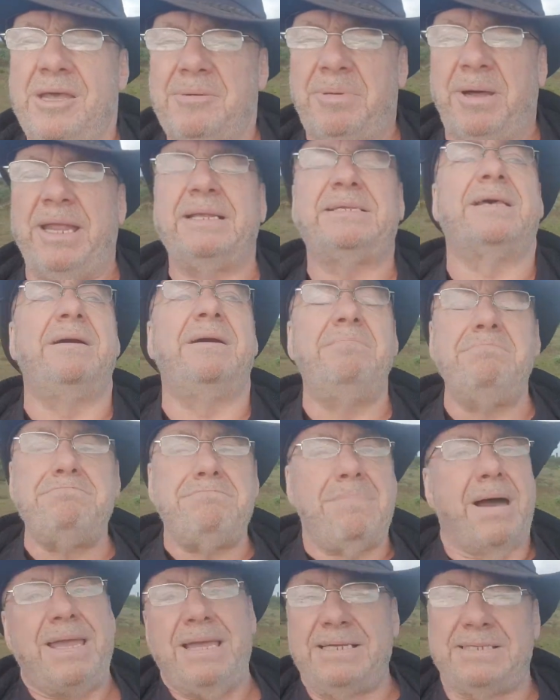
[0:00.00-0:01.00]
But it's
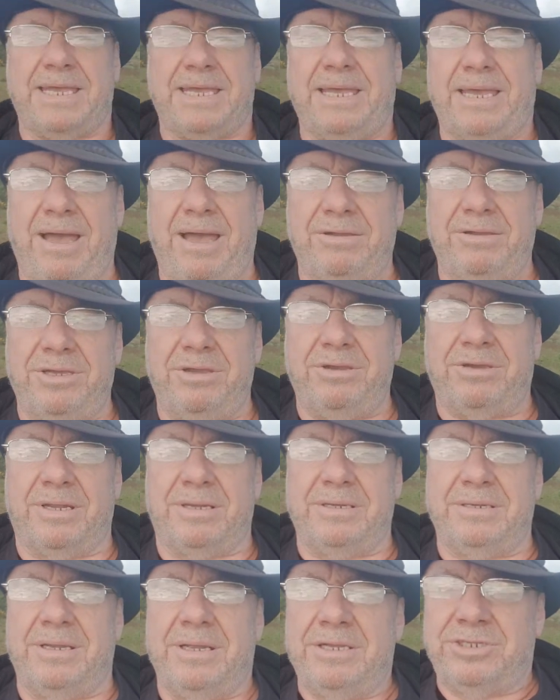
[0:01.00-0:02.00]
amazing how you
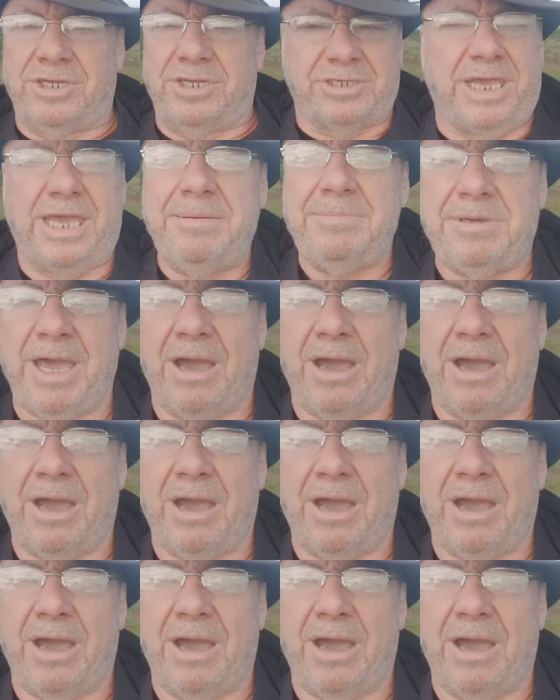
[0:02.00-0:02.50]
can just keep